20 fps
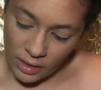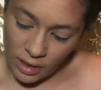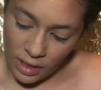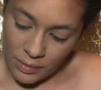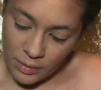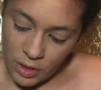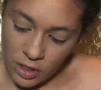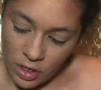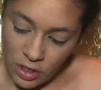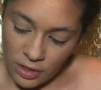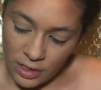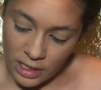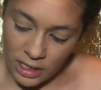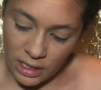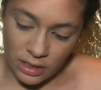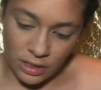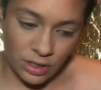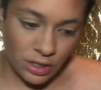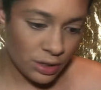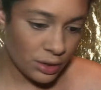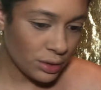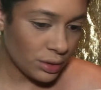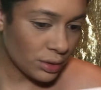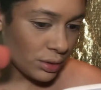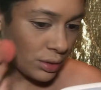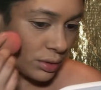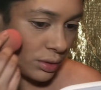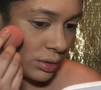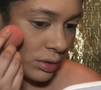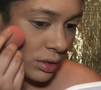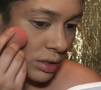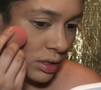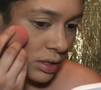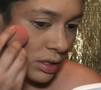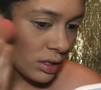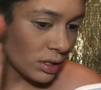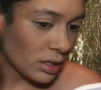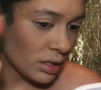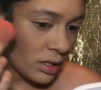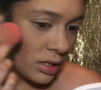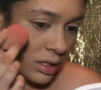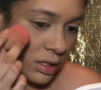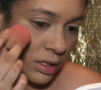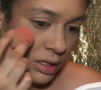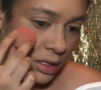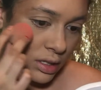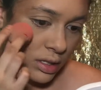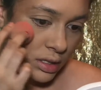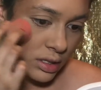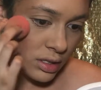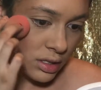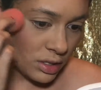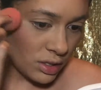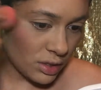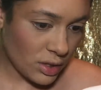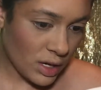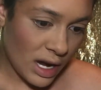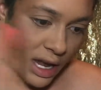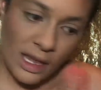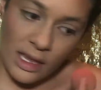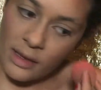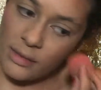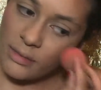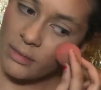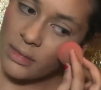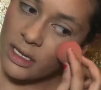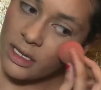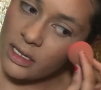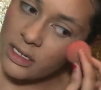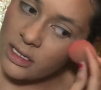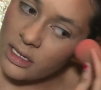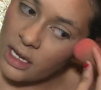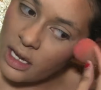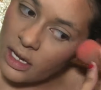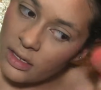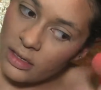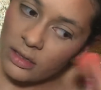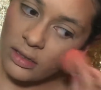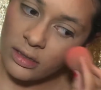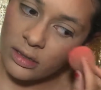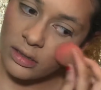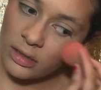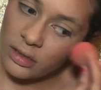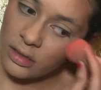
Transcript: I'm going to try and be subtle